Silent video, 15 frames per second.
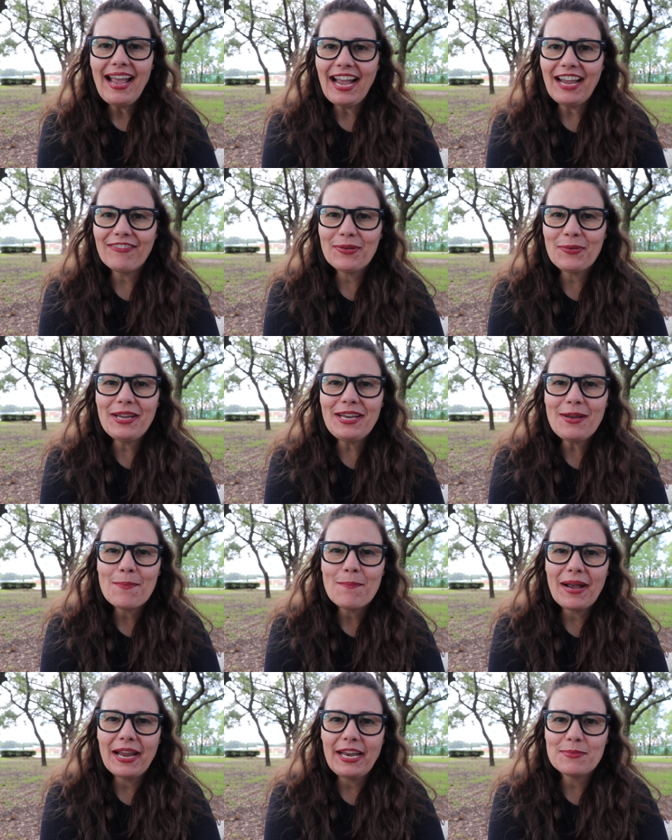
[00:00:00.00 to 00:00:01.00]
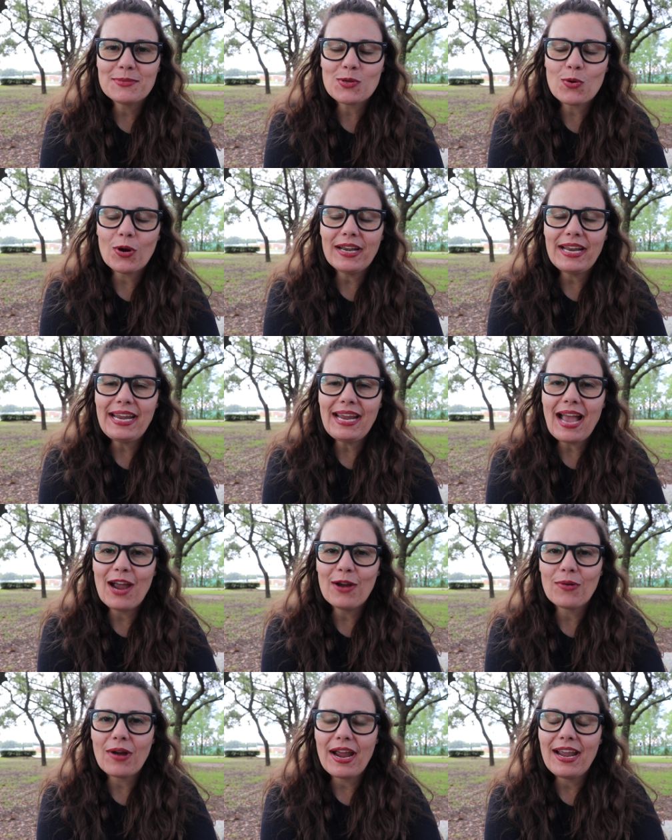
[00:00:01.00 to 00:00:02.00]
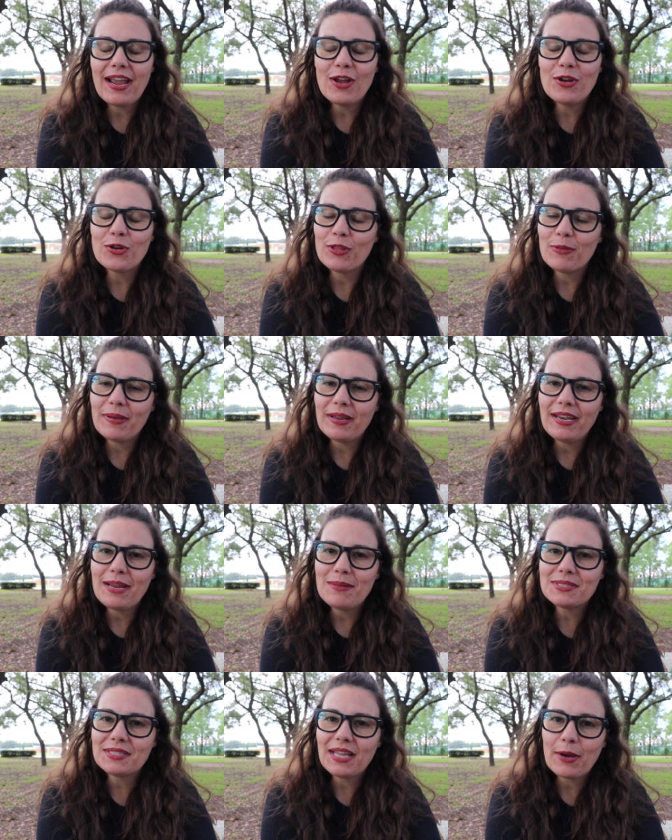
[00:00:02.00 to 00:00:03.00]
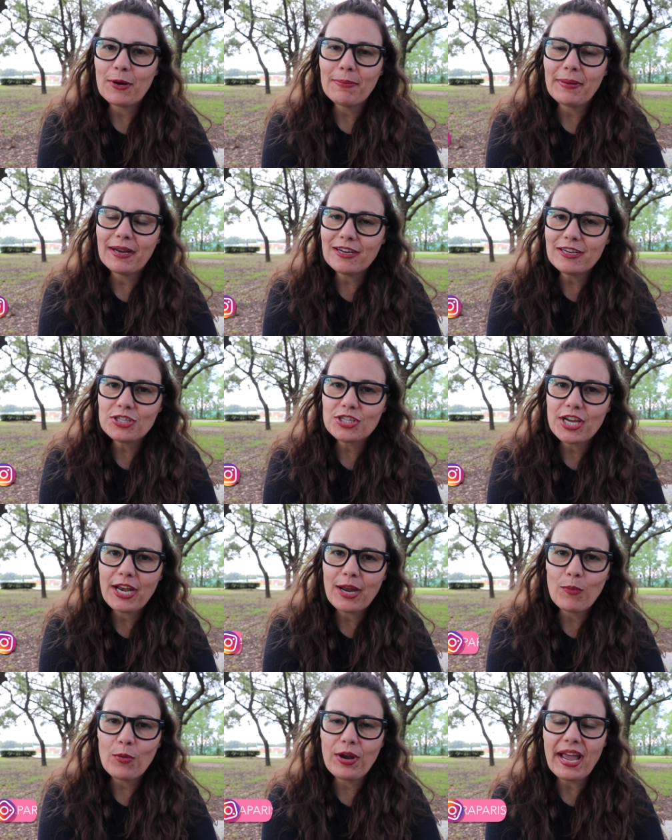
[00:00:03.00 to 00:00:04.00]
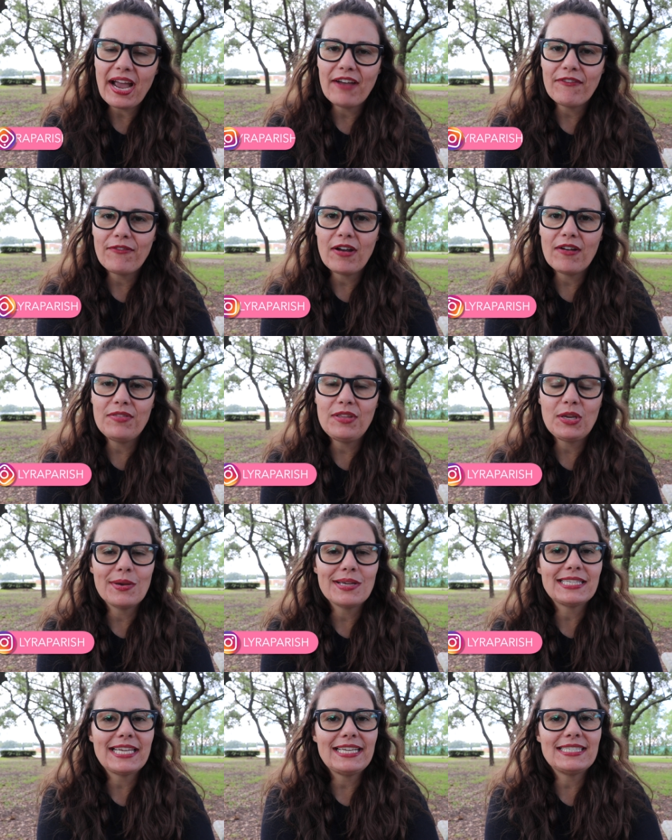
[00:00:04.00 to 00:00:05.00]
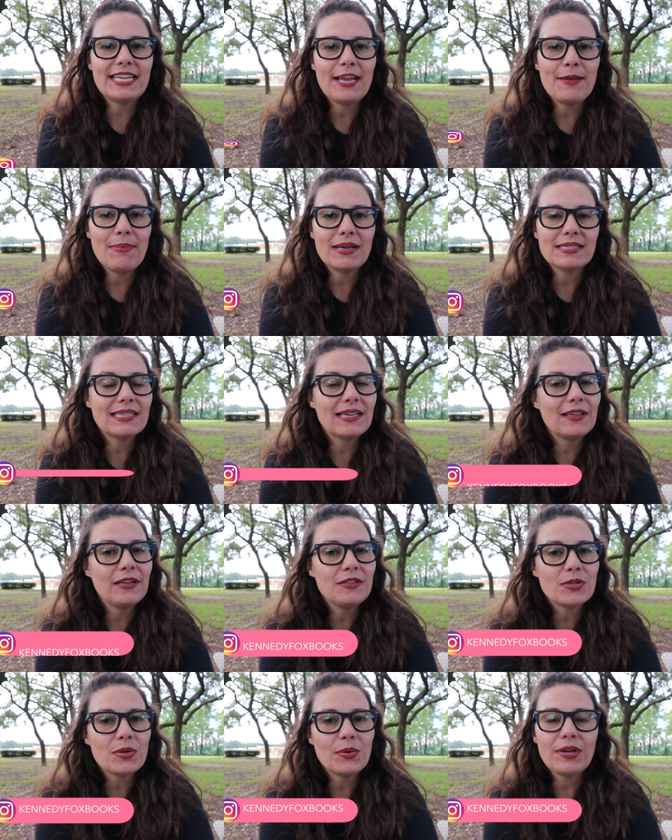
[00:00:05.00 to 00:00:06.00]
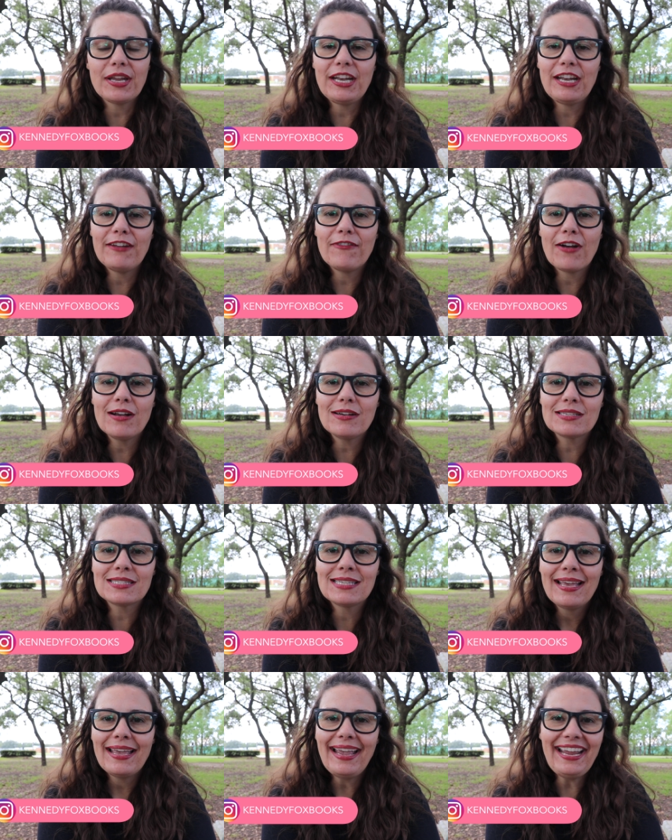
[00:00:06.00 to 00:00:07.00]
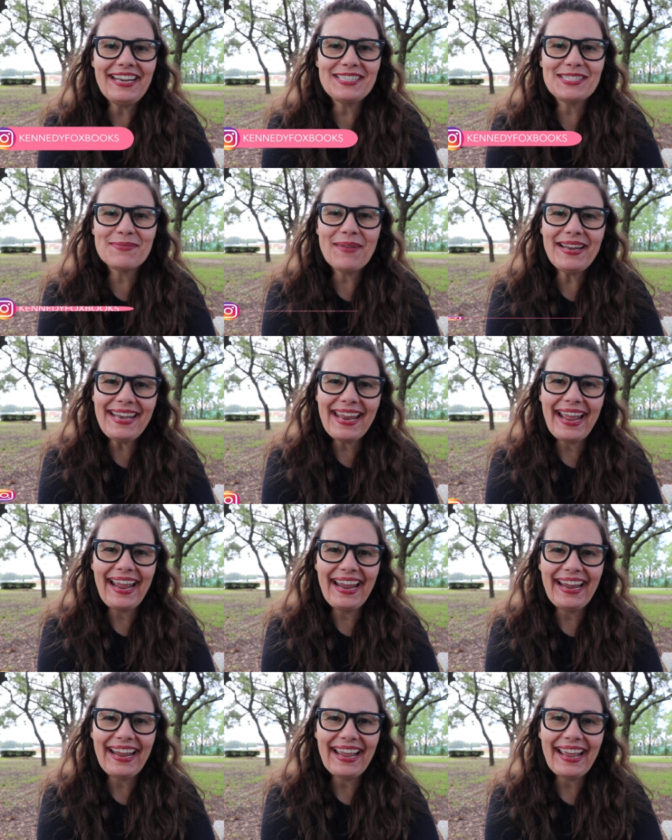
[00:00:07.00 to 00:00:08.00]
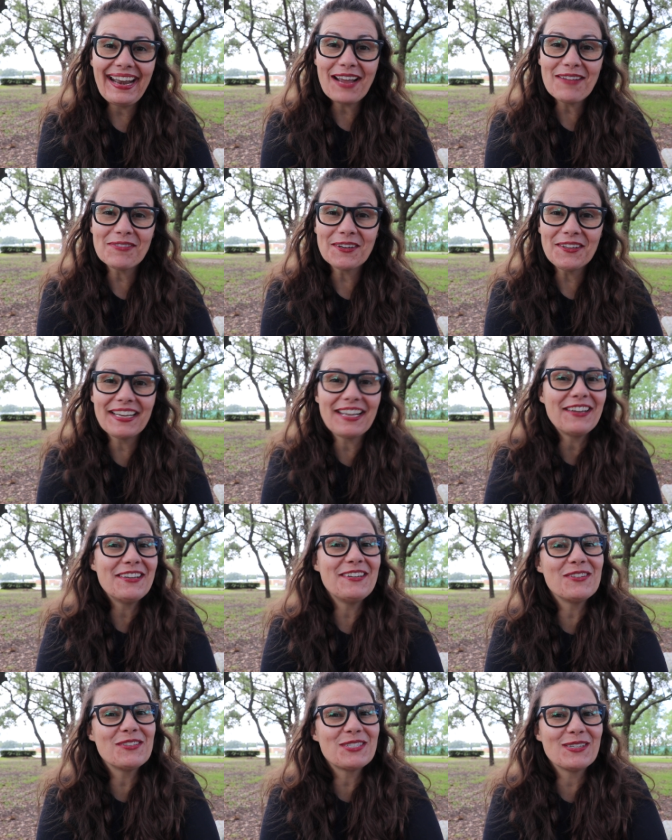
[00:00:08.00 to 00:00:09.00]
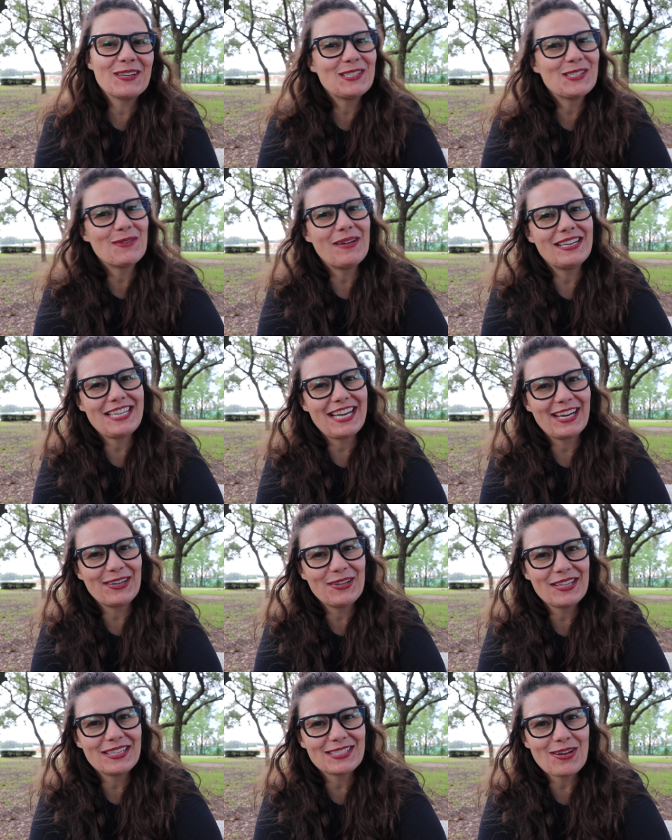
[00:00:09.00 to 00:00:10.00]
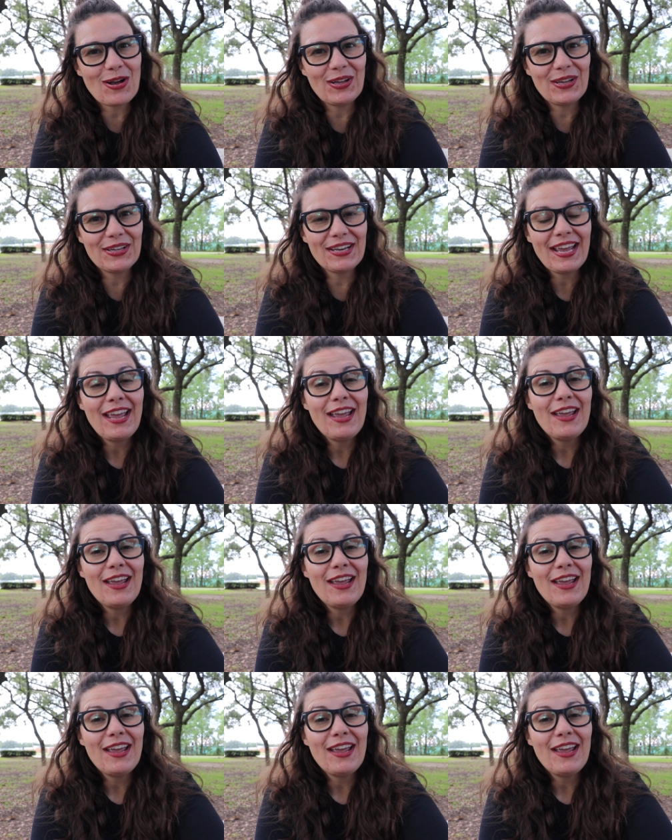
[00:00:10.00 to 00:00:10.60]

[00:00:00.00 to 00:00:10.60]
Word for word: Hi everyone, my name's Courtney. I write under the pen names Lyra Parish, and I'm one half of the U S A Today best-selling duo Kennedy Fox. And it's Monday, and I'm rolling out a new series on my channel that's called